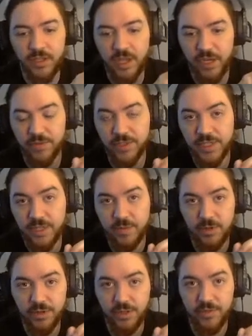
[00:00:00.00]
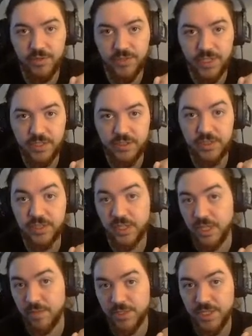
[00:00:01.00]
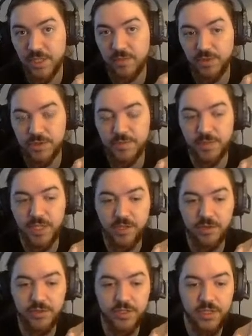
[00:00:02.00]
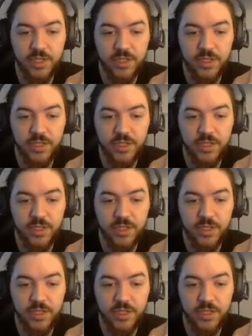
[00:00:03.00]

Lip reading: teleporter thing was fixed, you'd see a lot more teleporters being used,